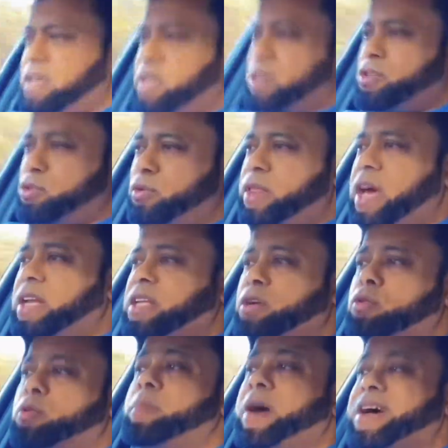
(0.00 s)
so that you
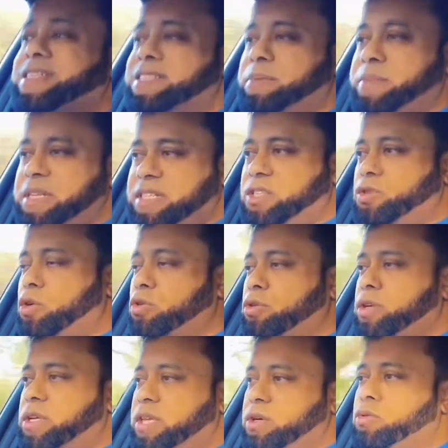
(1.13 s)
could pass the message on,
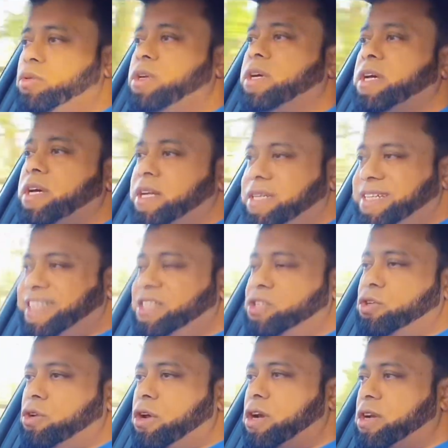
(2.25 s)
you could teach
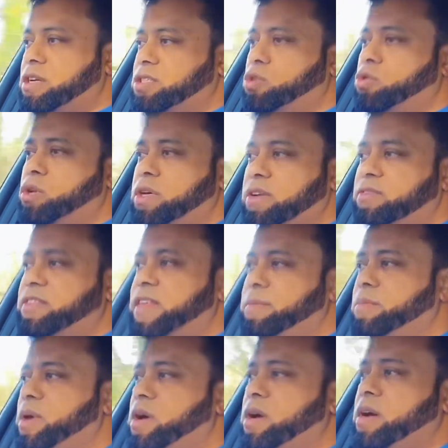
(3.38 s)
your learners, you give
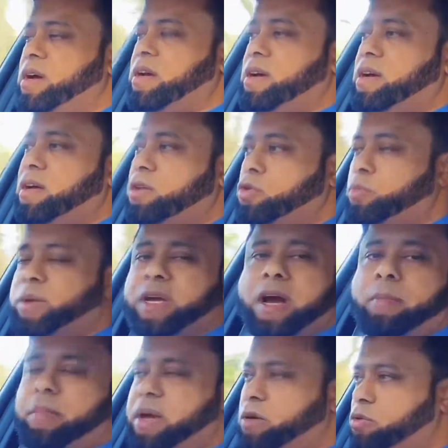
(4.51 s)
them to
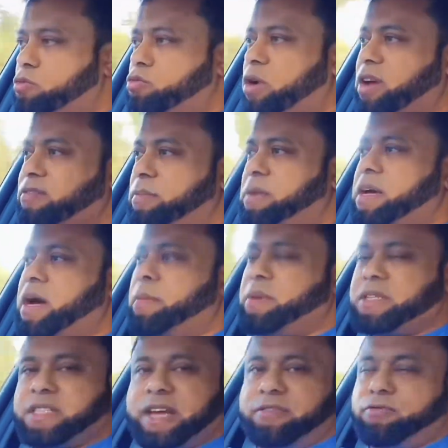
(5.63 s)
become a good driver, become a
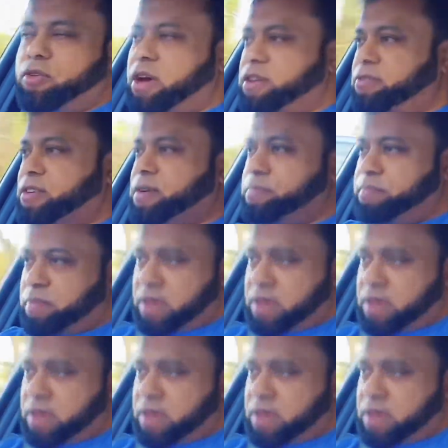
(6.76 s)
safe driver.